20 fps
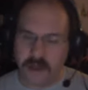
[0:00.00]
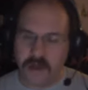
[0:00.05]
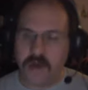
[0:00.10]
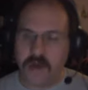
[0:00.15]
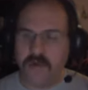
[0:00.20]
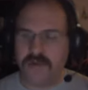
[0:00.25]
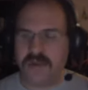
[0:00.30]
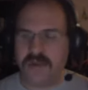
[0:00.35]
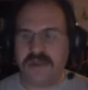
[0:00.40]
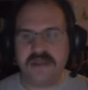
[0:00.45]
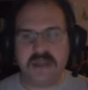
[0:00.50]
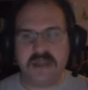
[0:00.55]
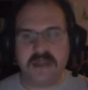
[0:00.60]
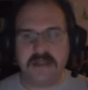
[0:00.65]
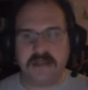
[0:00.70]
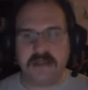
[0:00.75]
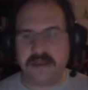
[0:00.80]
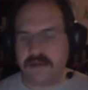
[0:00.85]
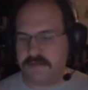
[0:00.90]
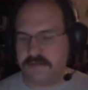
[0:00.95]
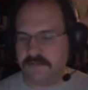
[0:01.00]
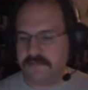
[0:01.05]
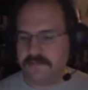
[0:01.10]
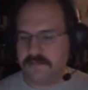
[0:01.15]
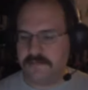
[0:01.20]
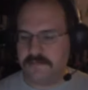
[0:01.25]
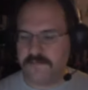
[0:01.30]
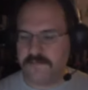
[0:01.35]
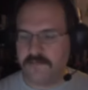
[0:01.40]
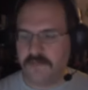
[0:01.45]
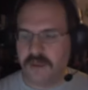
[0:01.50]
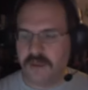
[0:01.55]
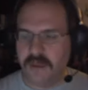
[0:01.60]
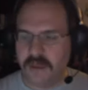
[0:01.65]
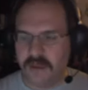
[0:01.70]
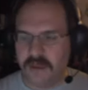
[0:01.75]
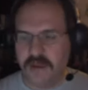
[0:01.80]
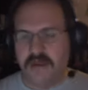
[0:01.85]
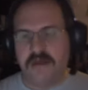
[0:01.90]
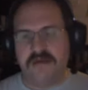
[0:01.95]
Only a day late.
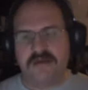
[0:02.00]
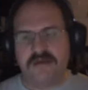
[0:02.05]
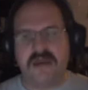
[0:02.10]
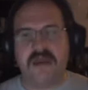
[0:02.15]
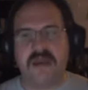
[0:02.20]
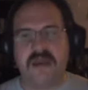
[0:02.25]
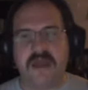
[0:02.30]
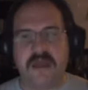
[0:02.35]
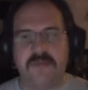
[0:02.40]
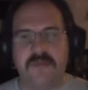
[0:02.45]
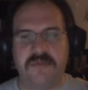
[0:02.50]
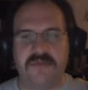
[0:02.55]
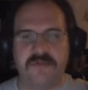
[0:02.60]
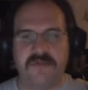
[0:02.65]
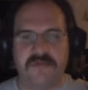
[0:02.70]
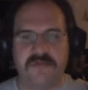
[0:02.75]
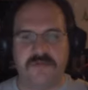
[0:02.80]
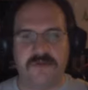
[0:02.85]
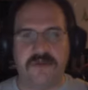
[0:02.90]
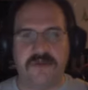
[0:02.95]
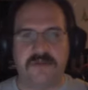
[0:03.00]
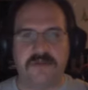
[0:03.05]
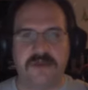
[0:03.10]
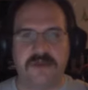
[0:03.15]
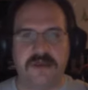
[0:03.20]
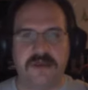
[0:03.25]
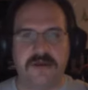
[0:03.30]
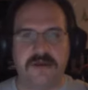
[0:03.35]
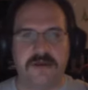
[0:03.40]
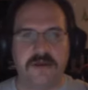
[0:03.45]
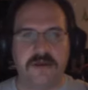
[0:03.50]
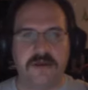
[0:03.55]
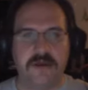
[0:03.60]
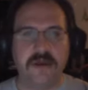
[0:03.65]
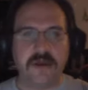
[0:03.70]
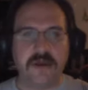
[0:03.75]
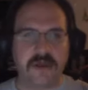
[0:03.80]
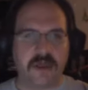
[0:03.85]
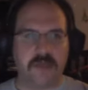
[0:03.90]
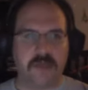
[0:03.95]
Kind of happens when the
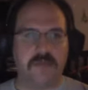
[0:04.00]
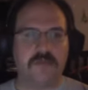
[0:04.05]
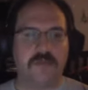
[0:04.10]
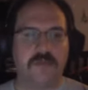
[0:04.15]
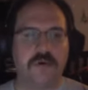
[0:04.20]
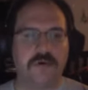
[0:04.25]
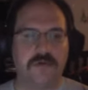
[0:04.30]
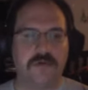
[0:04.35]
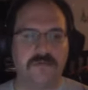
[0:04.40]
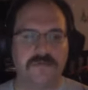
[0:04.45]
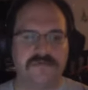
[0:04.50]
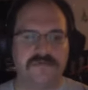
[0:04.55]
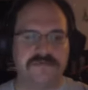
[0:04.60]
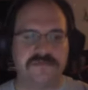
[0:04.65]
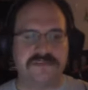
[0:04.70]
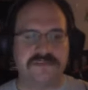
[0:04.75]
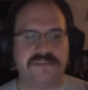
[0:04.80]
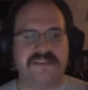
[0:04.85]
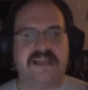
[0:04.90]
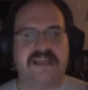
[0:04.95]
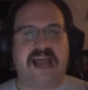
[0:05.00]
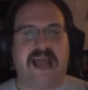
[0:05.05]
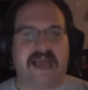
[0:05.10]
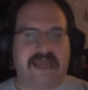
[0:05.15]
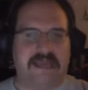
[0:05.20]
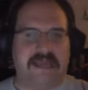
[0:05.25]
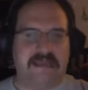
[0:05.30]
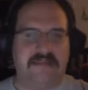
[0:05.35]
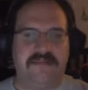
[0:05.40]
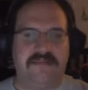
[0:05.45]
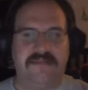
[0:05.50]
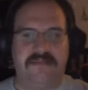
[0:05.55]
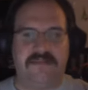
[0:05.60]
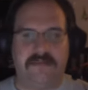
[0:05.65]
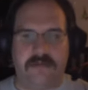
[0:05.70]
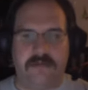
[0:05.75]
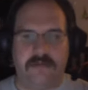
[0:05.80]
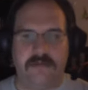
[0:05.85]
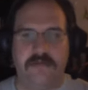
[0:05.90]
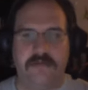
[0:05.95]
cable modem
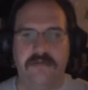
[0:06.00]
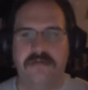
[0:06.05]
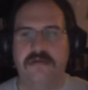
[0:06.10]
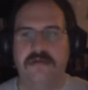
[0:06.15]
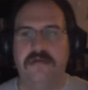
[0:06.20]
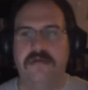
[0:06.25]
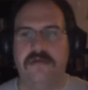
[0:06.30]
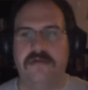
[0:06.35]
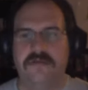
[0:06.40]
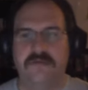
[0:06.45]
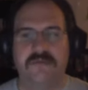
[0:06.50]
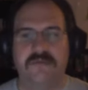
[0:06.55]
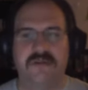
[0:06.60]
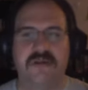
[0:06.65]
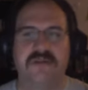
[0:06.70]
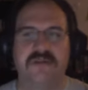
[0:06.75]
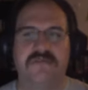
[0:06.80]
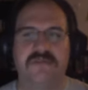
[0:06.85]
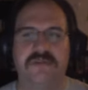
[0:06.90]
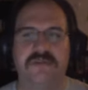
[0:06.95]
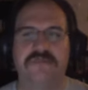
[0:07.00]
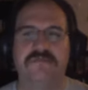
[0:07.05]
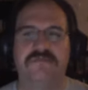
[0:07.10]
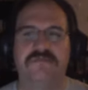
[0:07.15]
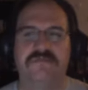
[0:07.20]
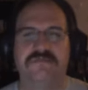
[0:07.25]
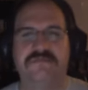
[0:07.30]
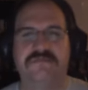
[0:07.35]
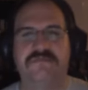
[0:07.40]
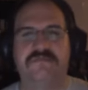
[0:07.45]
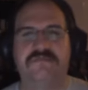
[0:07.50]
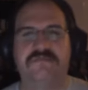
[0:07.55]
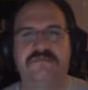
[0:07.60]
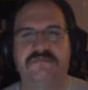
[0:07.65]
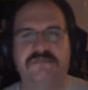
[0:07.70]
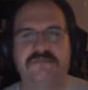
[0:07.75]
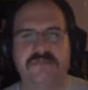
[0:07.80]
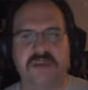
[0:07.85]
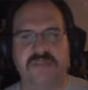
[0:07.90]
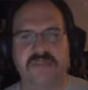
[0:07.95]
dies. Some kind of an
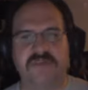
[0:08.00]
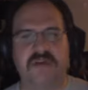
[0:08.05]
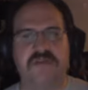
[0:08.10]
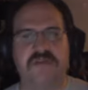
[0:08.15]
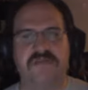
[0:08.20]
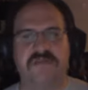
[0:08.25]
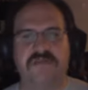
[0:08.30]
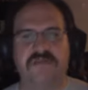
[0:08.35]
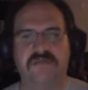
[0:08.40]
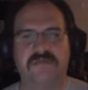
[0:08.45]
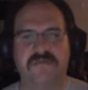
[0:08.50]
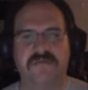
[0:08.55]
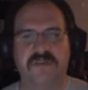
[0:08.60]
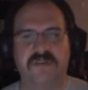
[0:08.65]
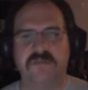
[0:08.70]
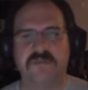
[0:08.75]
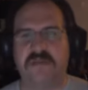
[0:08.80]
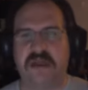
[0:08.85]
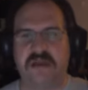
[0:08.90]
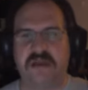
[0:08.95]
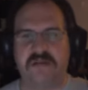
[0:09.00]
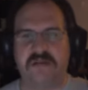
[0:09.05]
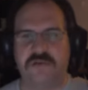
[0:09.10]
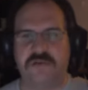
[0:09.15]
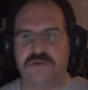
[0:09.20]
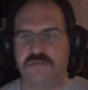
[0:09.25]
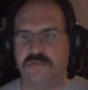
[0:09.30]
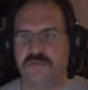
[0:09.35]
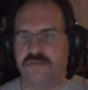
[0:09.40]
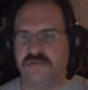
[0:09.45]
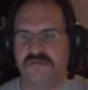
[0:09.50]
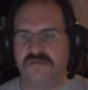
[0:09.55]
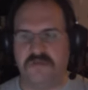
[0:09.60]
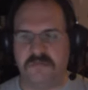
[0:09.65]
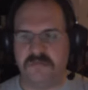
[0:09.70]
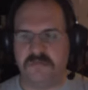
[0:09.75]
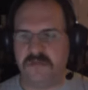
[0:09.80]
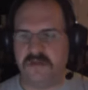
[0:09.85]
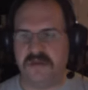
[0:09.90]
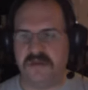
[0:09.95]
exhaustive feedback loop or
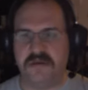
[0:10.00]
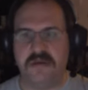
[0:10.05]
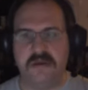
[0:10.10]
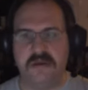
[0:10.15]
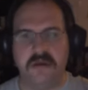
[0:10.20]
something.